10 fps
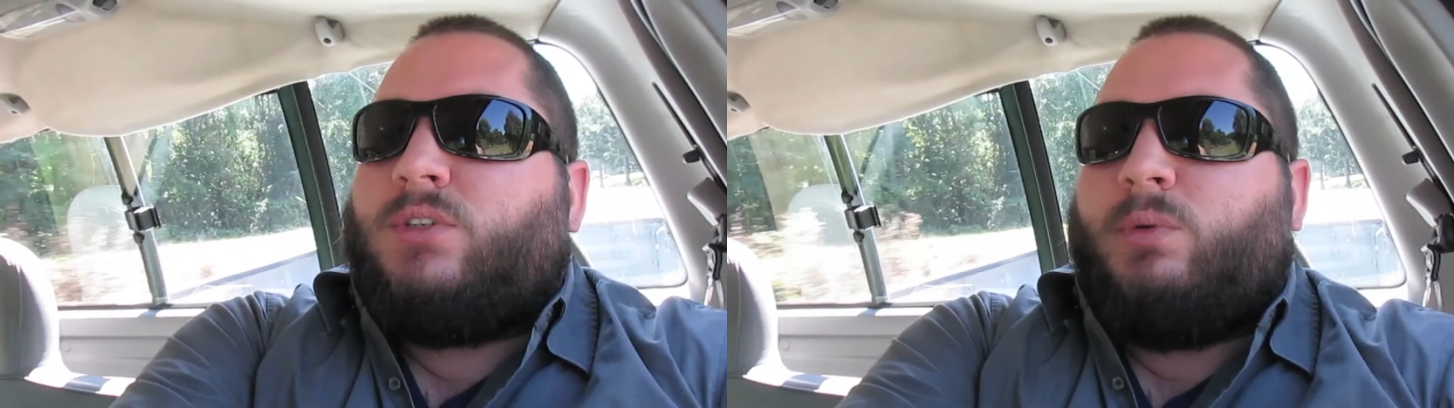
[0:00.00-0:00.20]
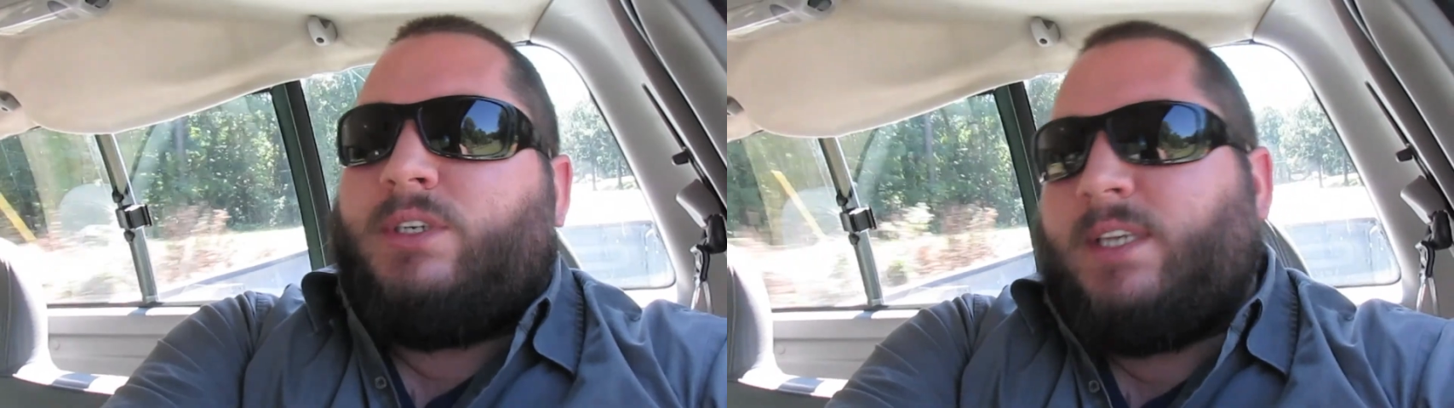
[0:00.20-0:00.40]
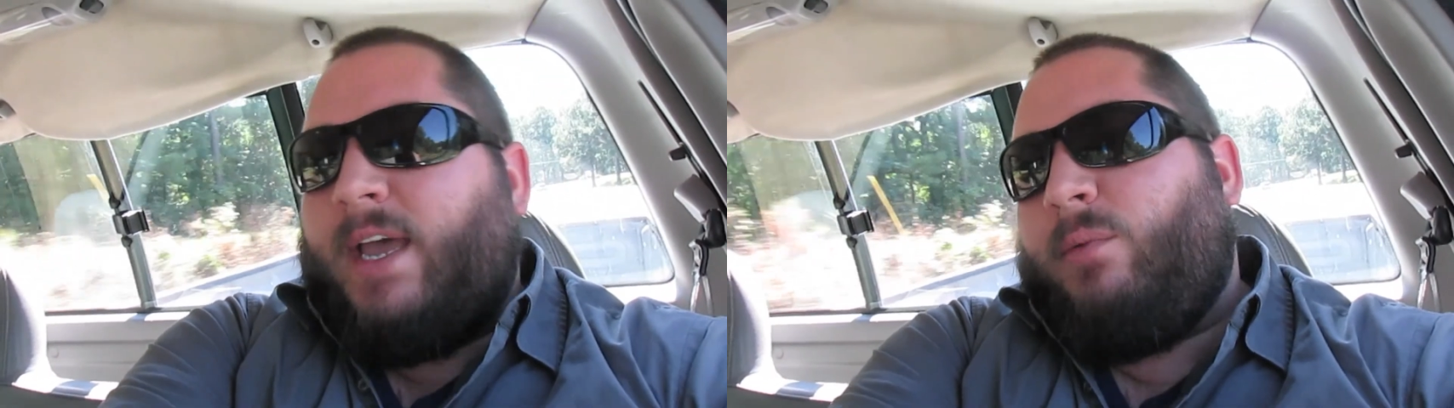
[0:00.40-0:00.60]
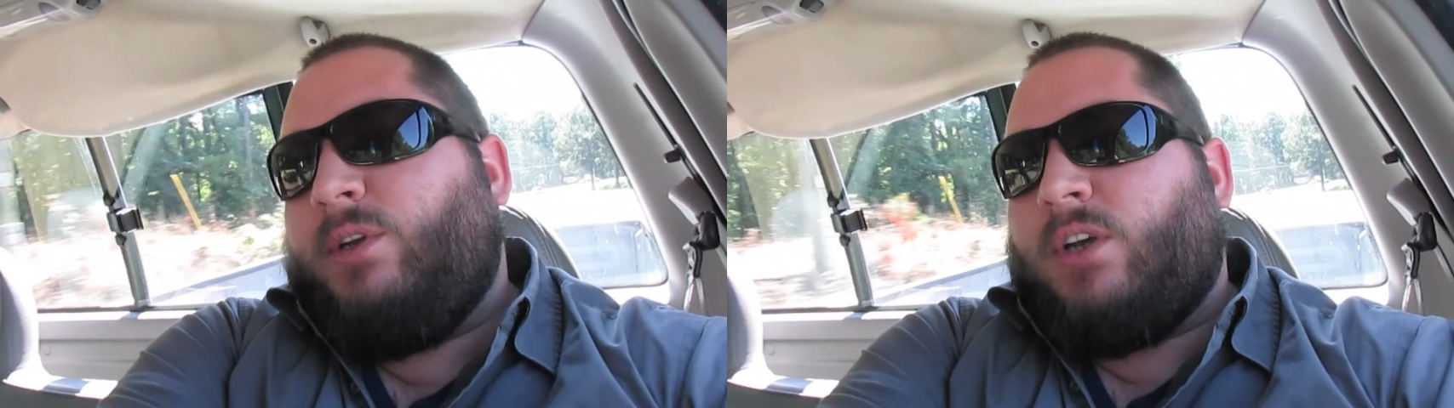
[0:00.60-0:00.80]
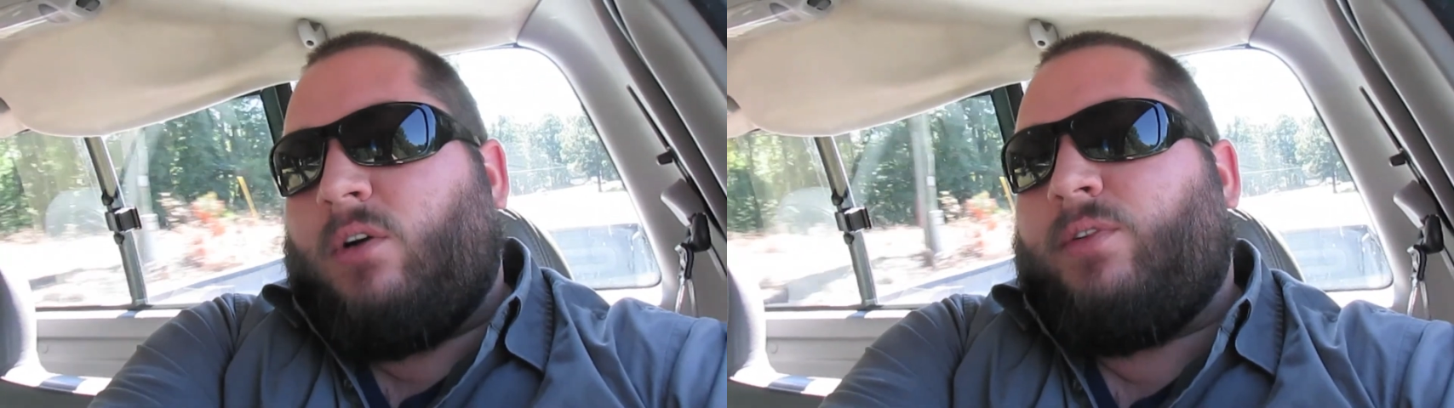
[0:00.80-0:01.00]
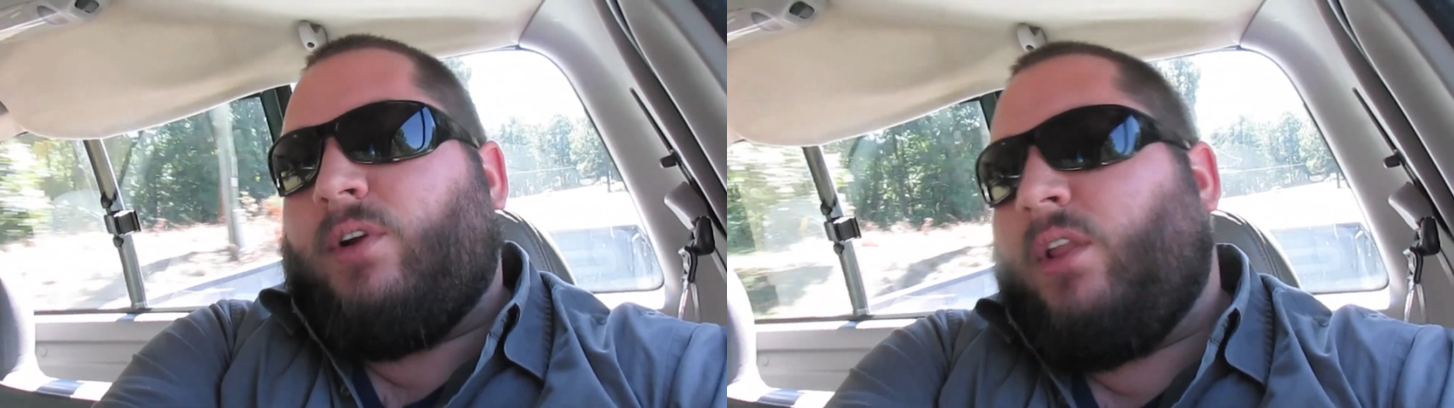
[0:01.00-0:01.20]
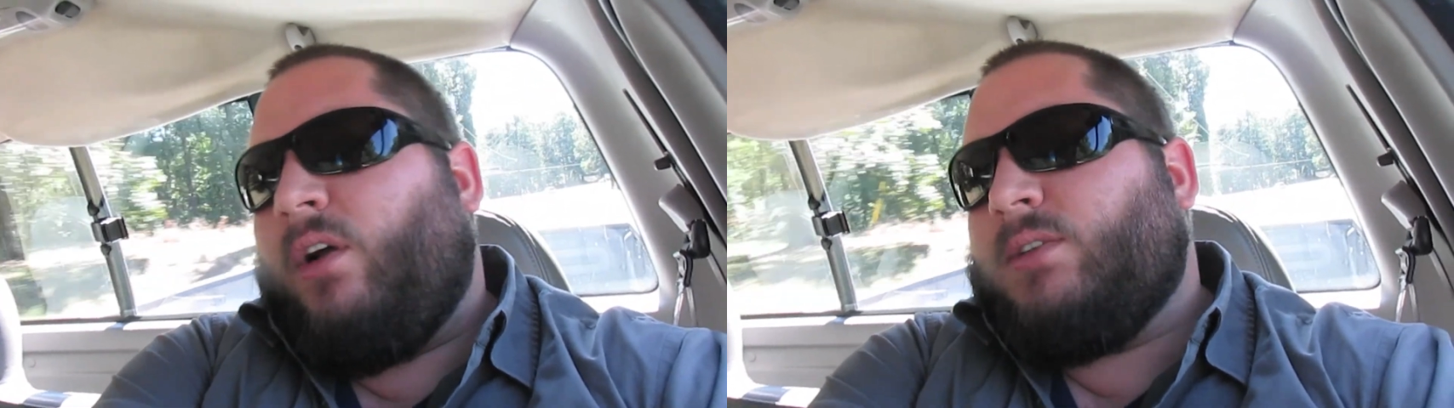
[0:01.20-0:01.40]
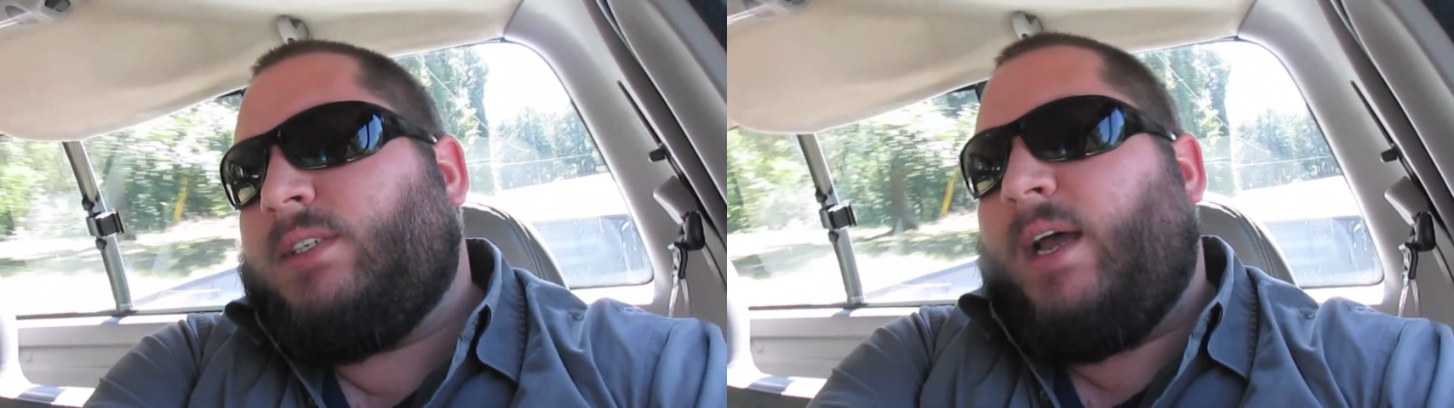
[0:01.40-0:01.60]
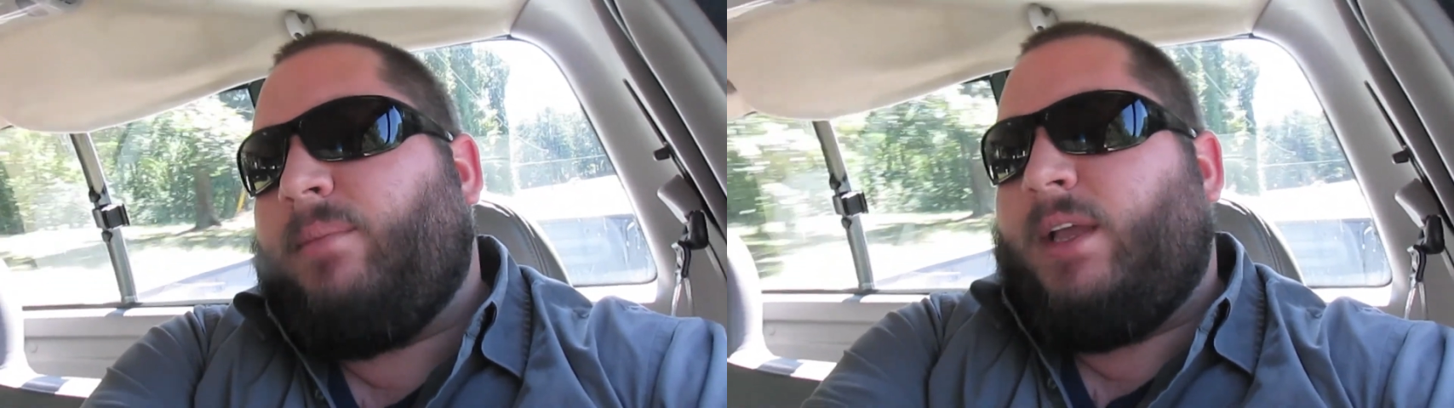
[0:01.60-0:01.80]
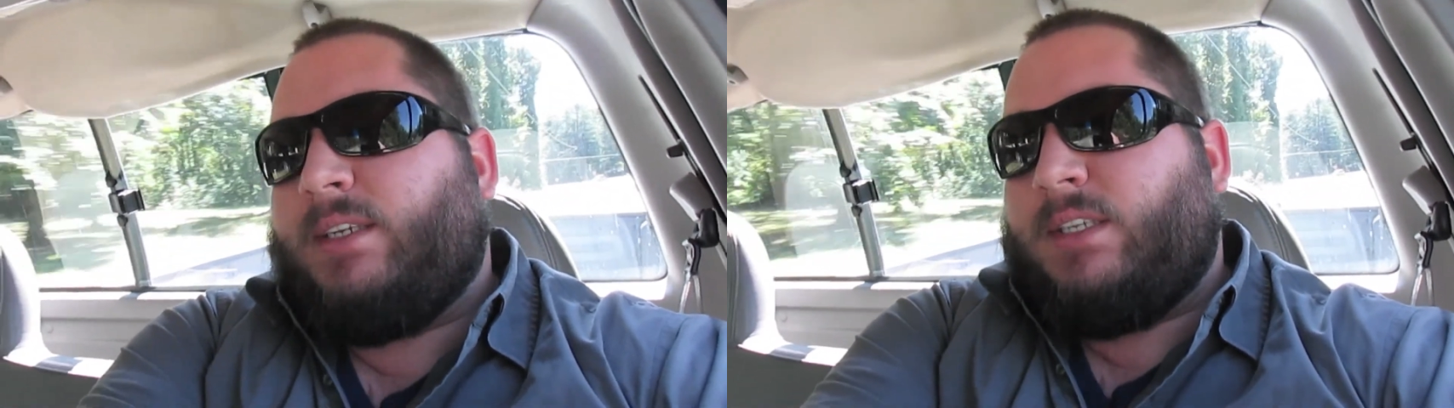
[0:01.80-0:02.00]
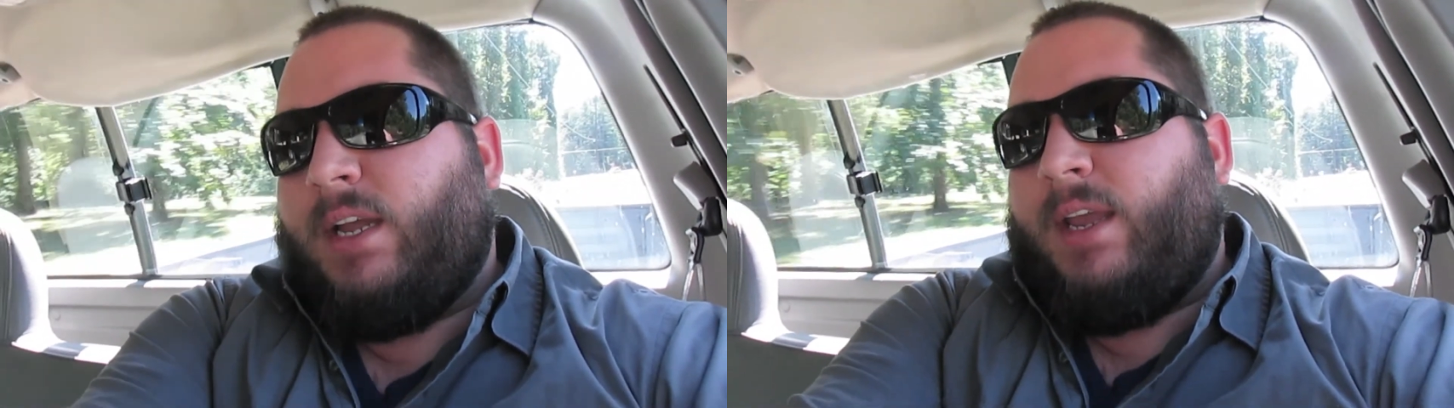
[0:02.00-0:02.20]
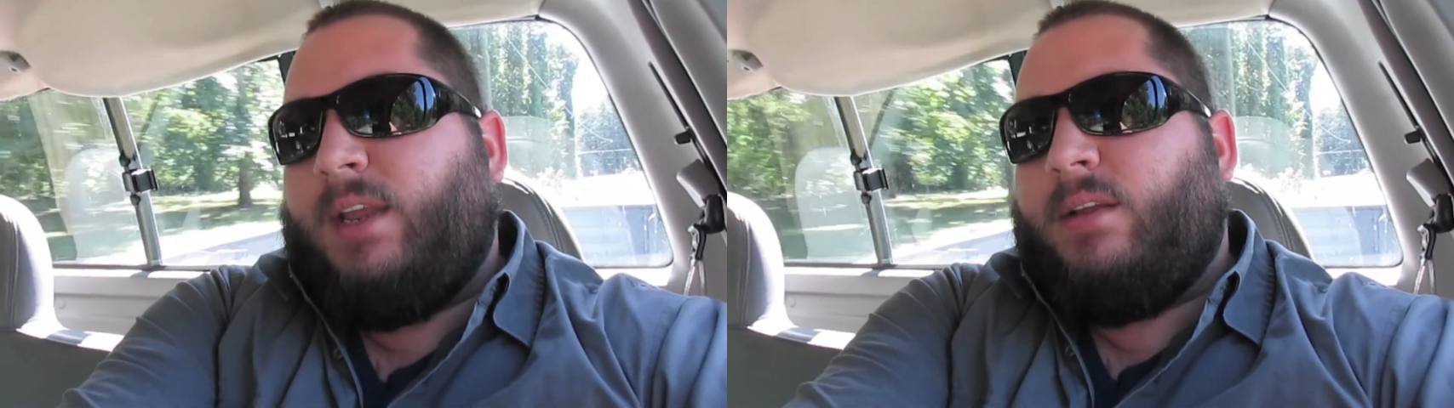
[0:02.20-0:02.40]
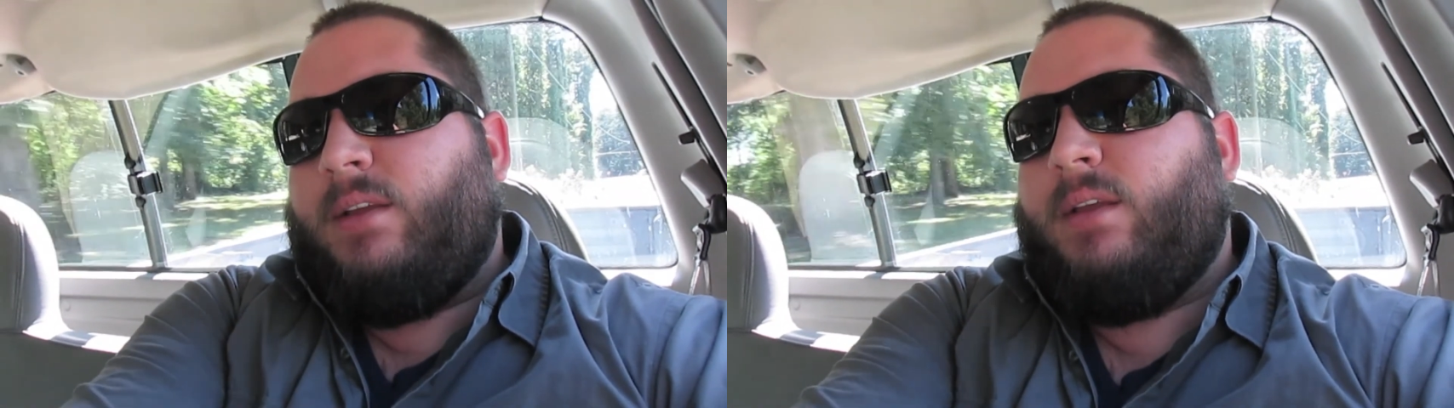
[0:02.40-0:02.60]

So we talked for a long time last night,